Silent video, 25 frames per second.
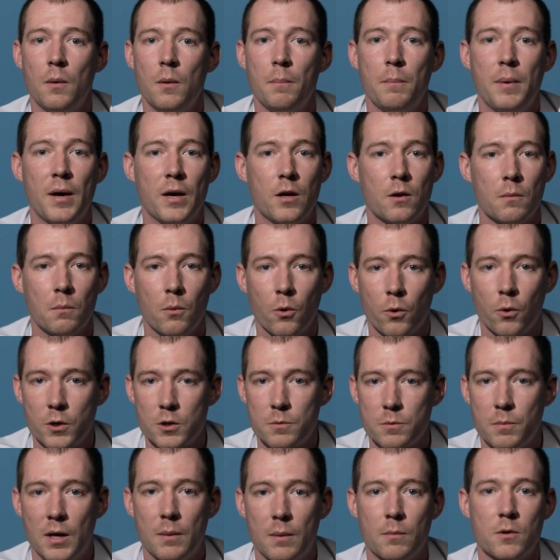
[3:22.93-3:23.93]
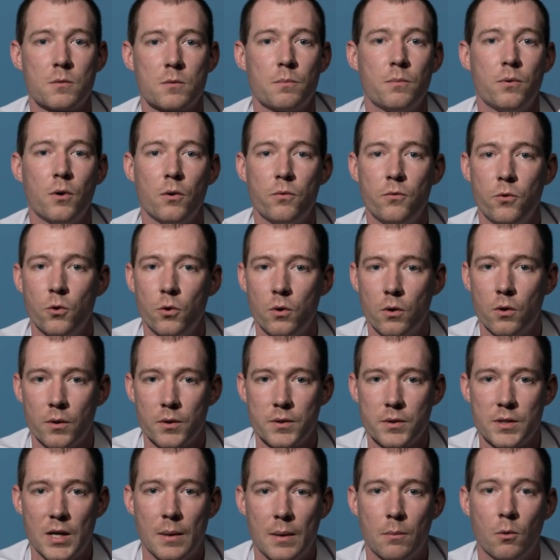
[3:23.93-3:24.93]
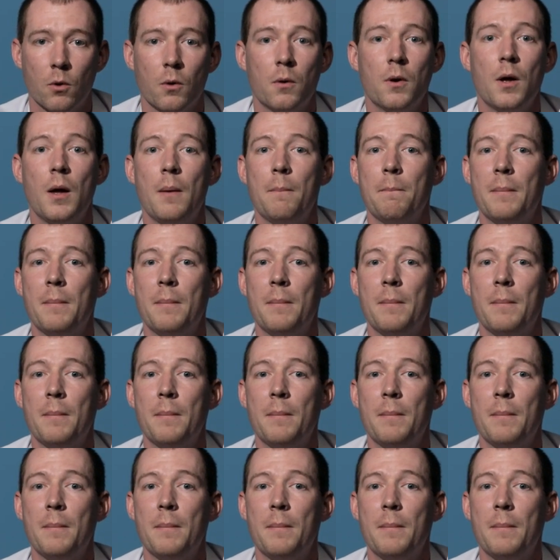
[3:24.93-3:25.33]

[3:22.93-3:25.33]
pay your mortgage payments, put food on the table,